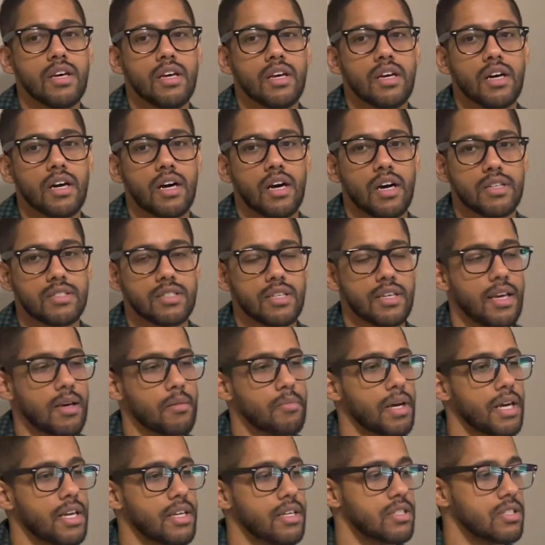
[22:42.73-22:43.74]
to get
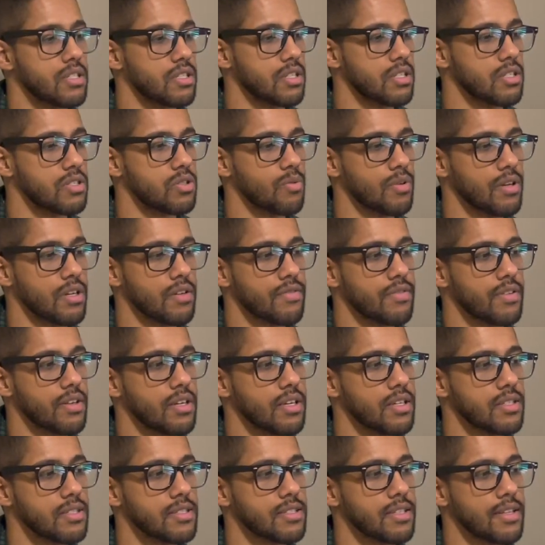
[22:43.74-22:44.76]
back into the swing of
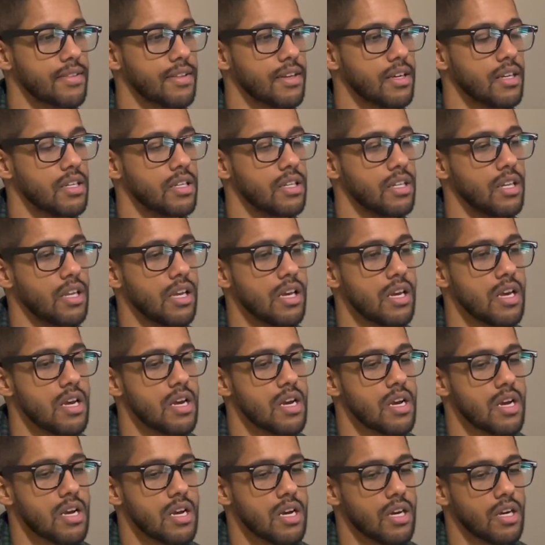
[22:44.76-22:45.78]
things, and then
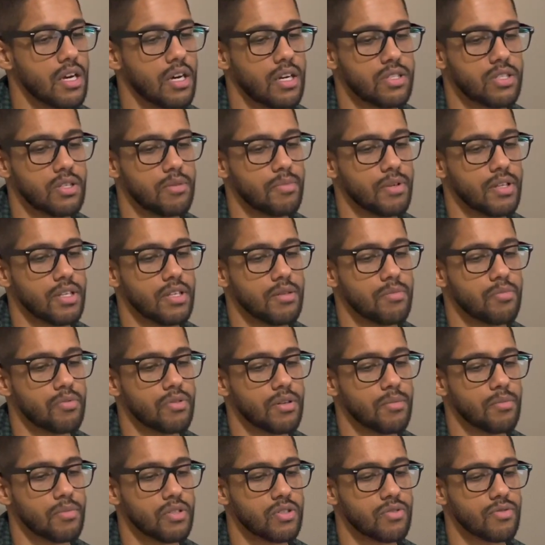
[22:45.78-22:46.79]
I should be
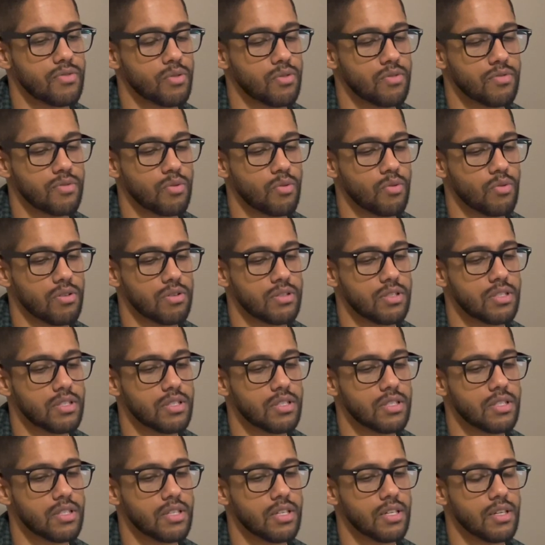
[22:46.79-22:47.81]
pretty much full
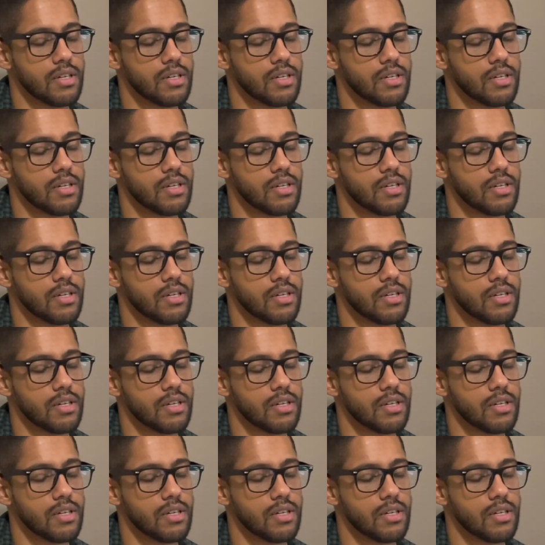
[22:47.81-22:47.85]
force